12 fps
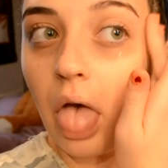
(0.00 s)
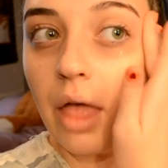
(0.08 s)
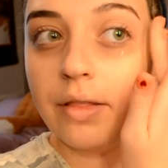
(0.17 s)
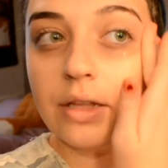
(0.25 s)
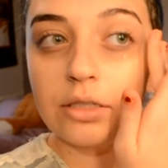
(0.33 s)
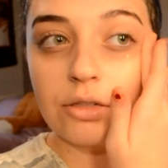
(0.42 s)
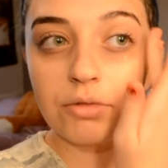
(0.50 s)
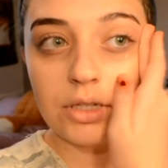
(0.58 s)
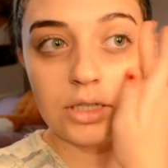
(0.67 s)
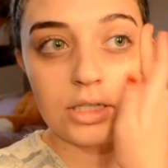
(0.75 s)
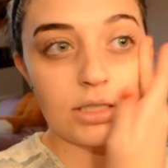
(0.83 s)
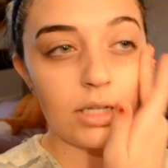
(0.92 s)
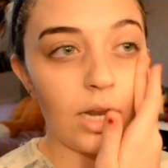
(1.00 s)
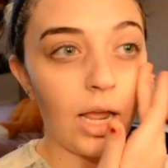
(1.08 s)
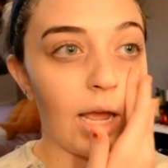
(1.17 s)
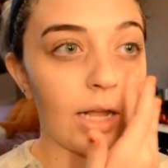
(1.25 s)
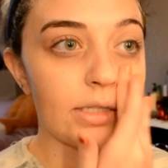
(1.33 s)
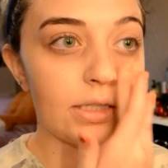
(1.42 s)
And this will really just
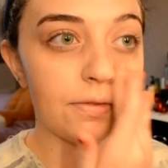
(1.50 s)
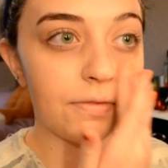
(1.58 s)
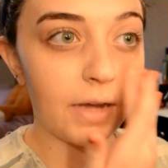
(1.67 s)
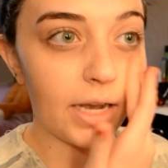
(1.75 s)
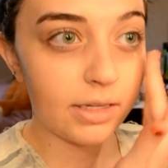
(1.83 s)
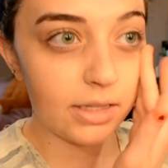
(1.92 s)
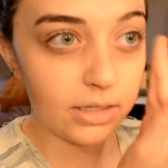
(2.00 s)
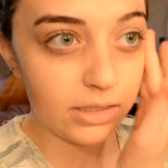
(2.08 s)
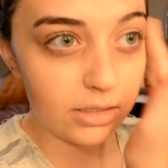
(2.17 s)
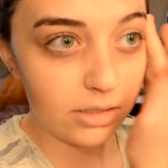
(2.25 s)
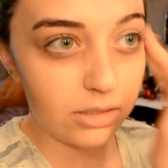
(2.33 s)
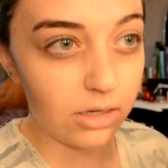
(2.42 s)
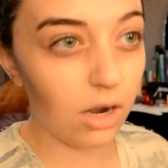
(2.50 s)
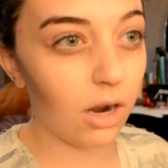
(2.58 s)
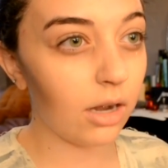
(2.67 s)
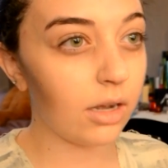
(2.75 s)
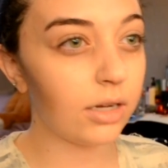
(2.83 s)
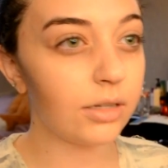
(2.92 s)
enhance the fact that it's
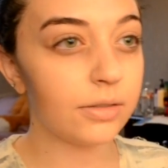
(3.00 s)
dark.